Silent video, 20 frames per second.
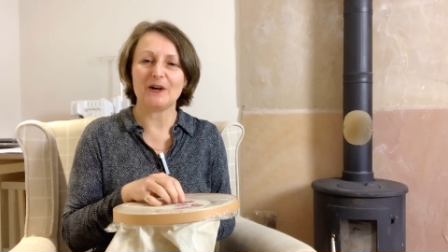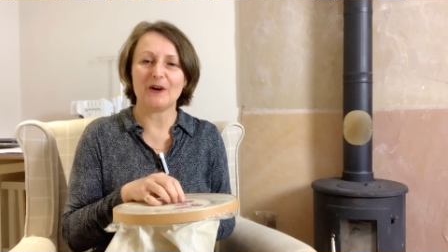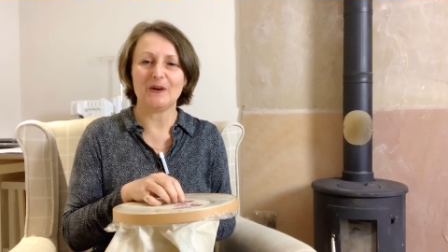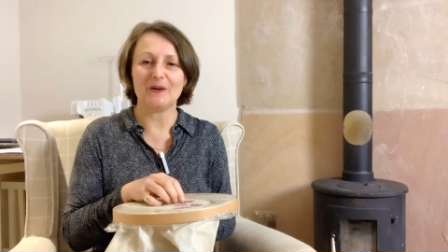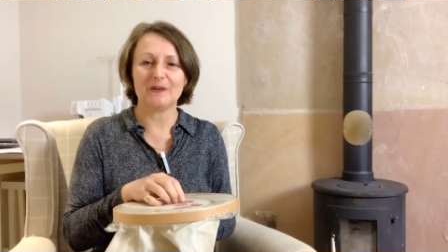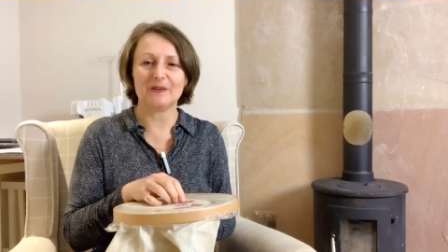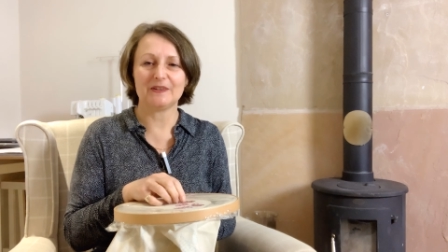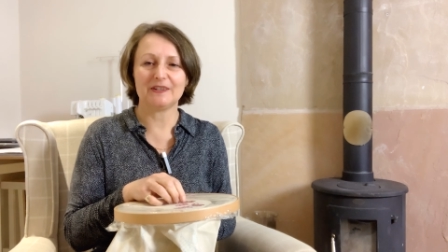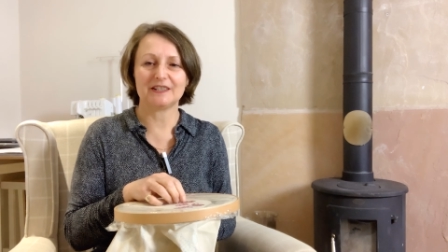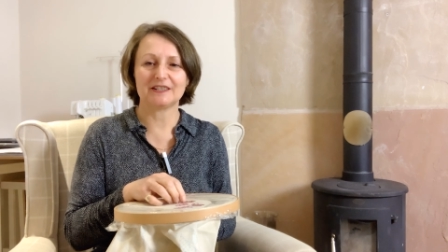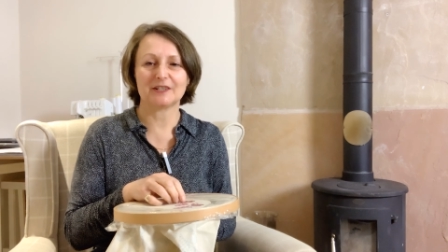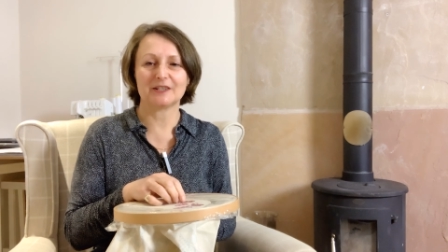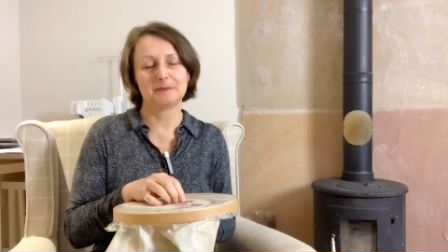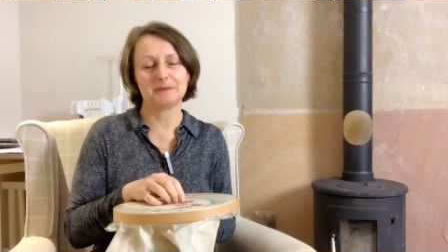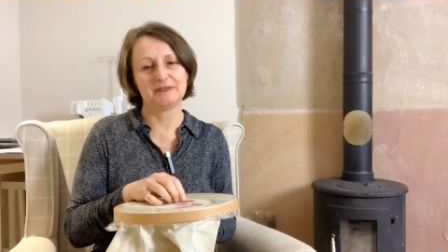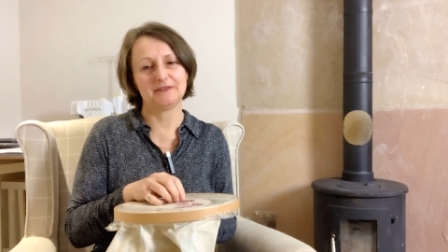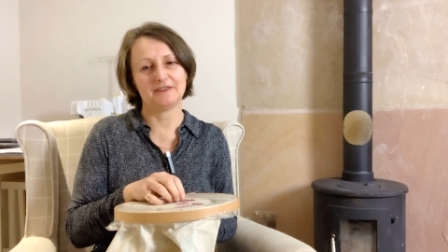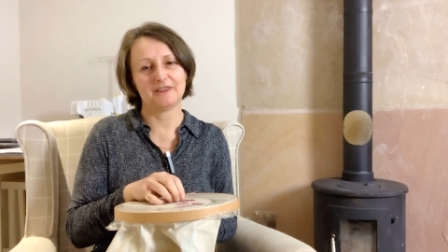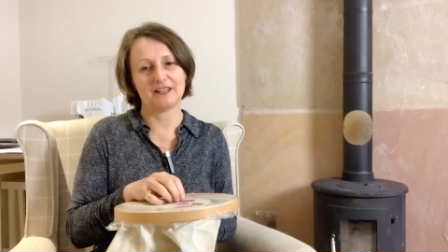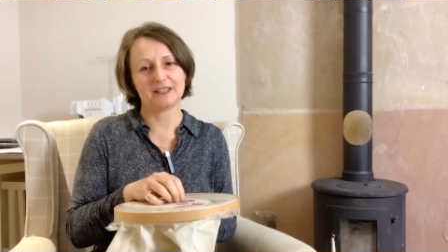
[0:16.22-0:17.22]
on the
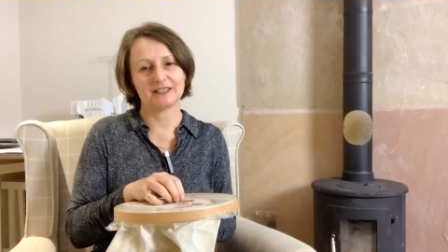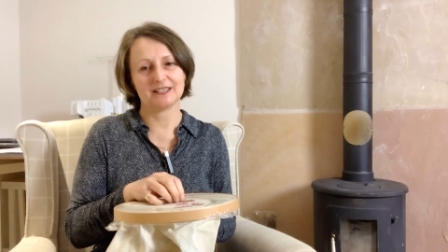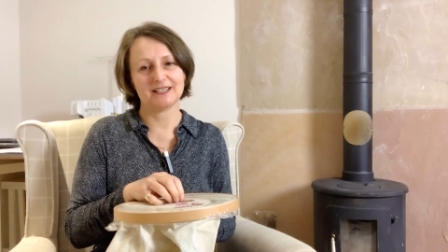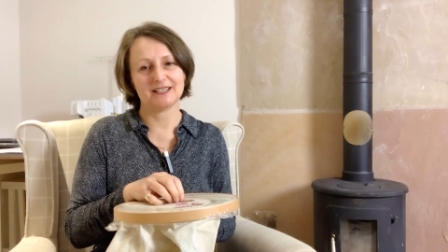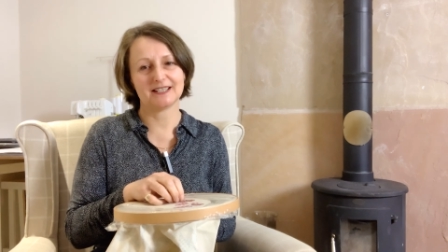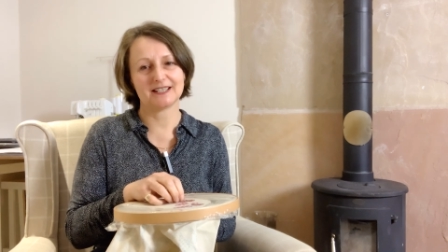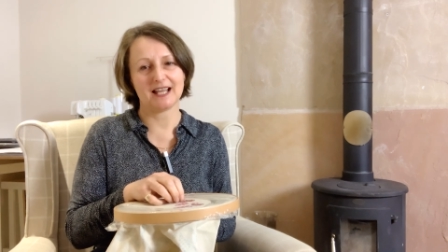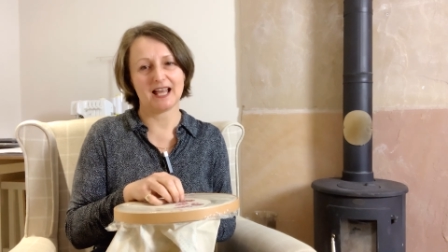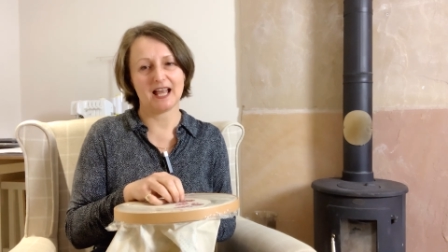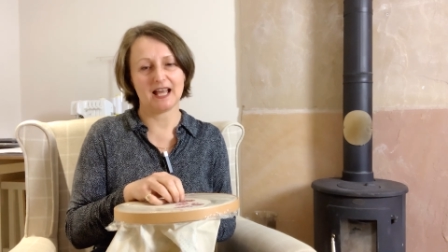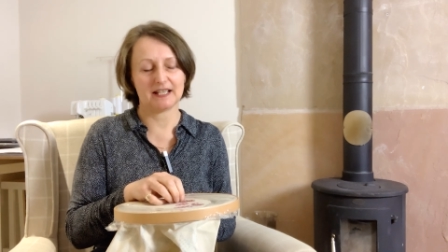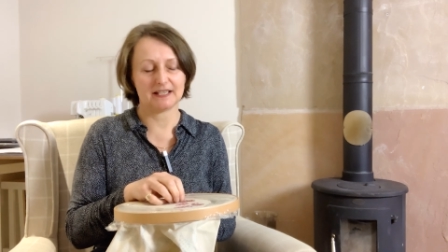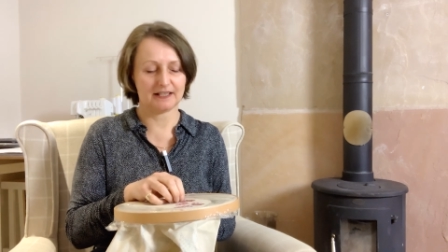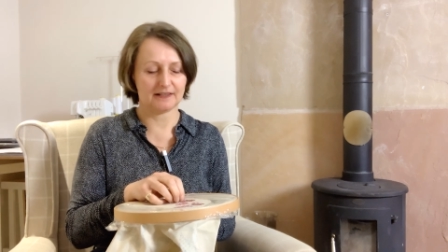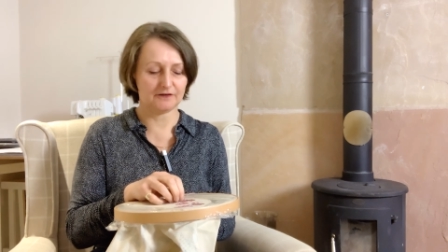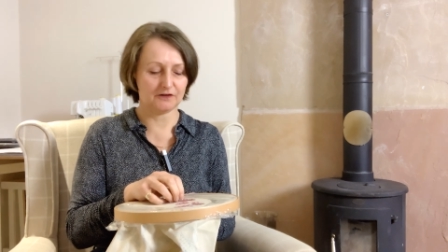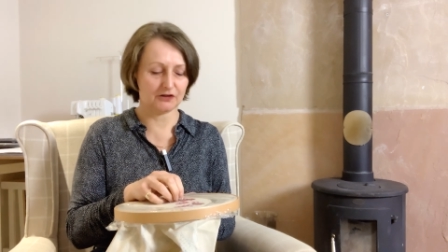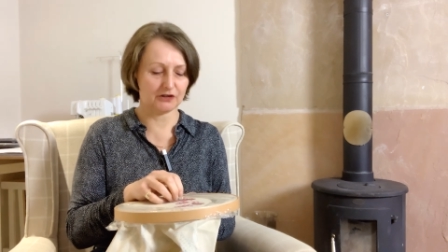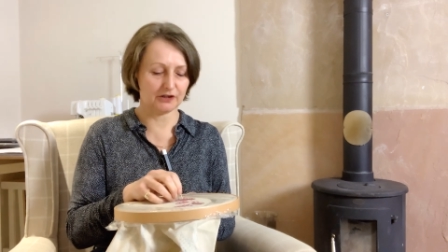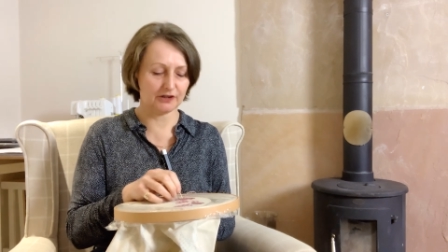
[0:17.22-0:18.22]
tumbling feathers and
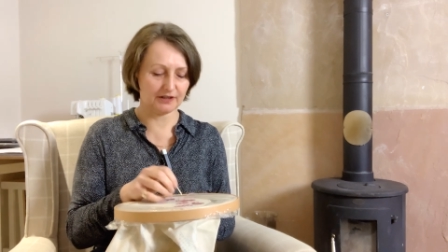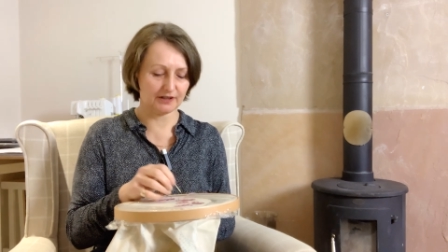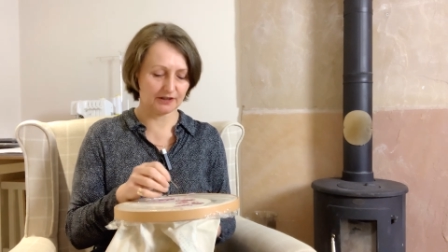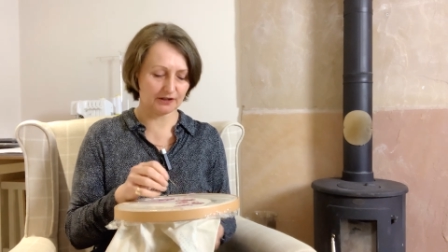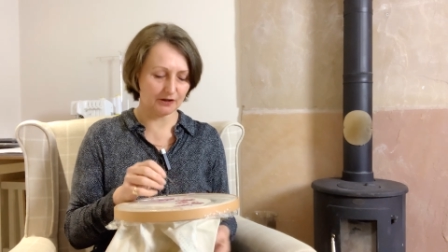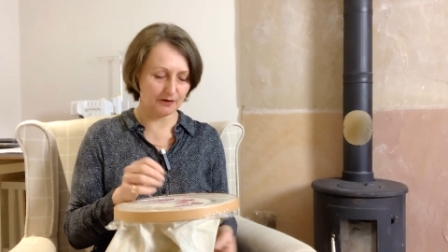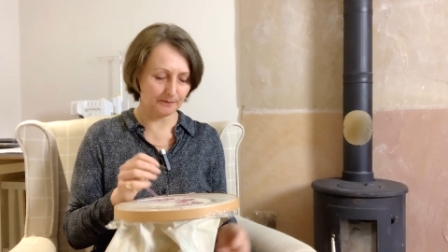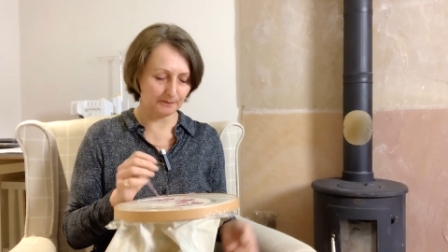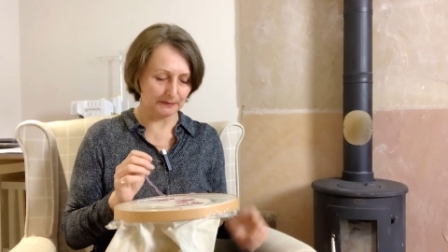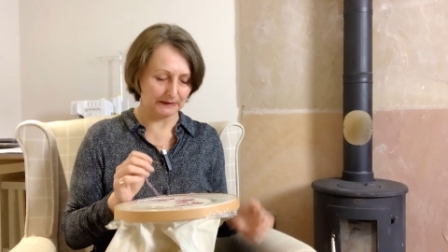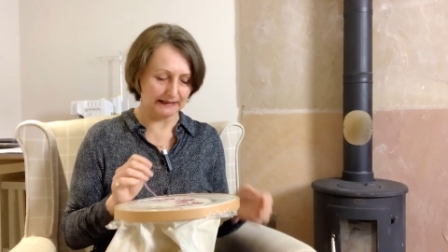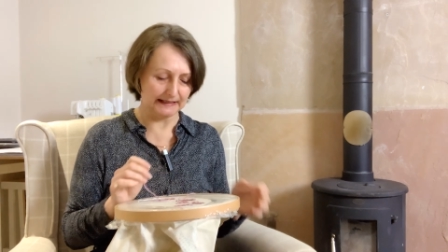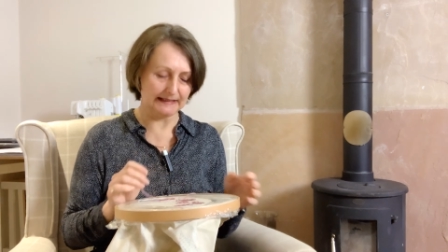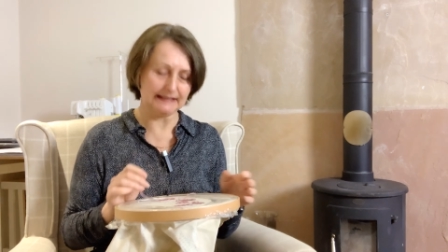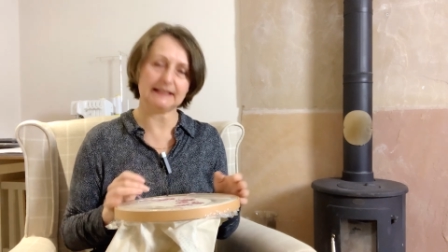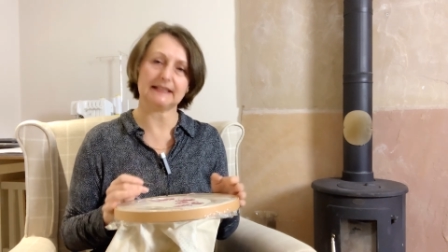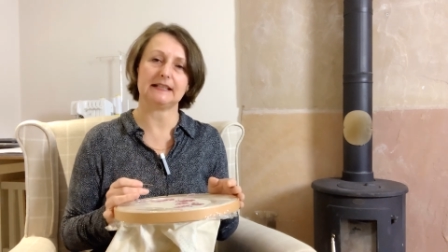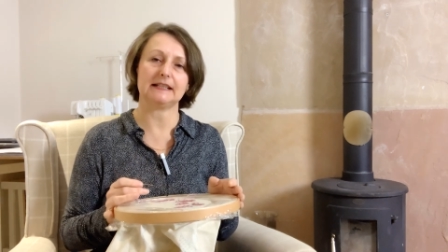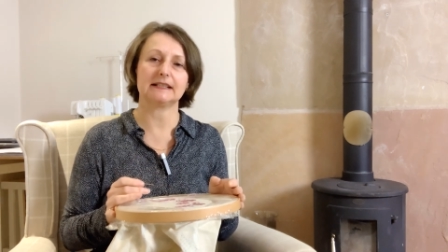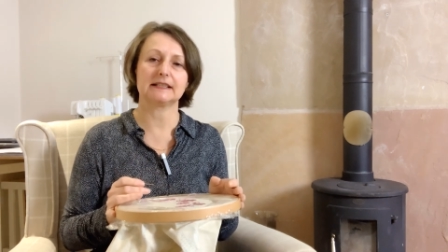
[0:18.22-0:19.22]
I've just
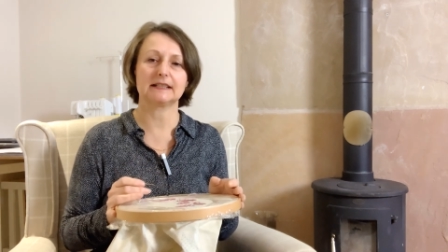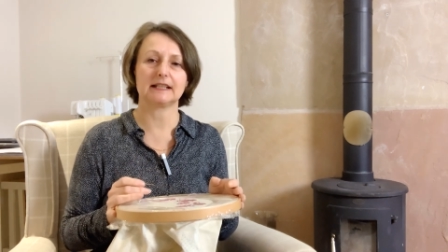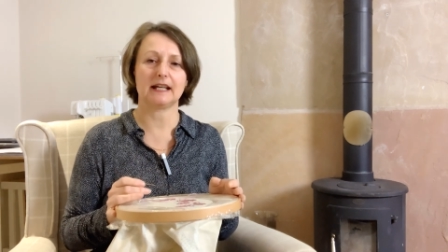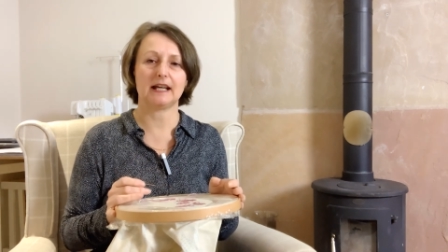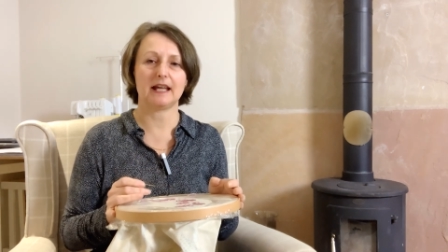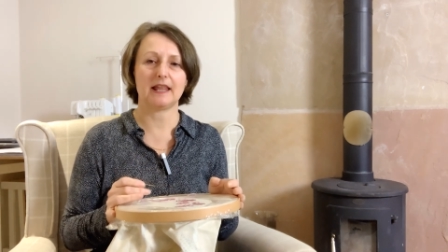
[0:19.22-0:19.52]
completed